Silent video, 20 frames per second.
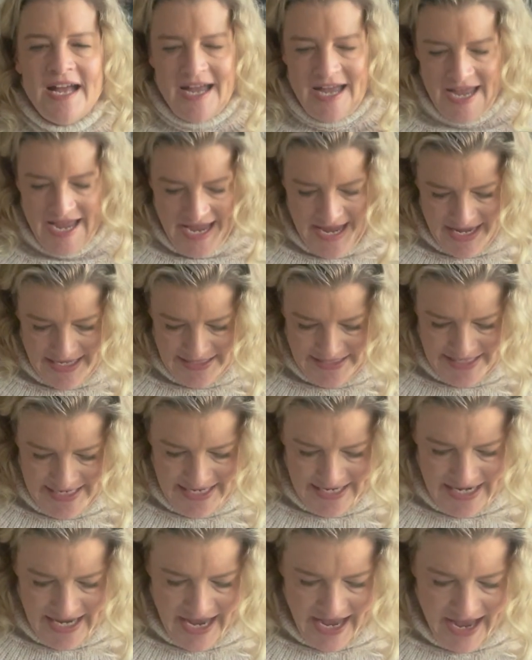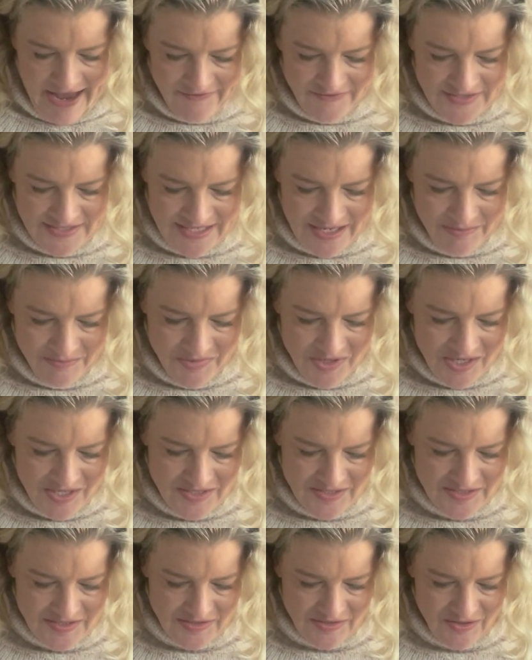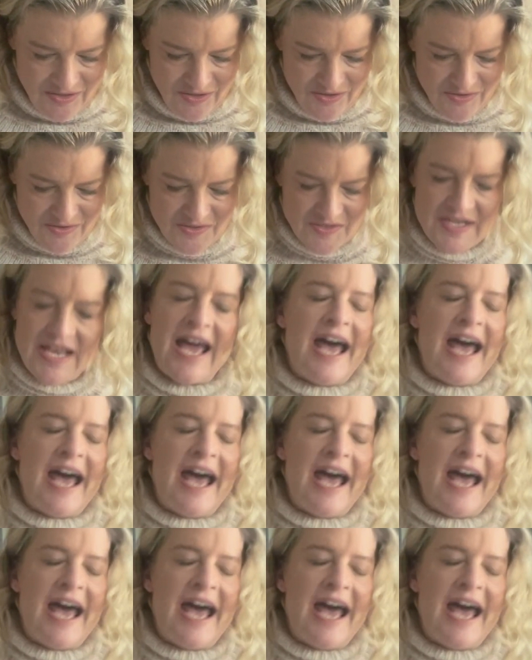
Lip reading: I did have some concerns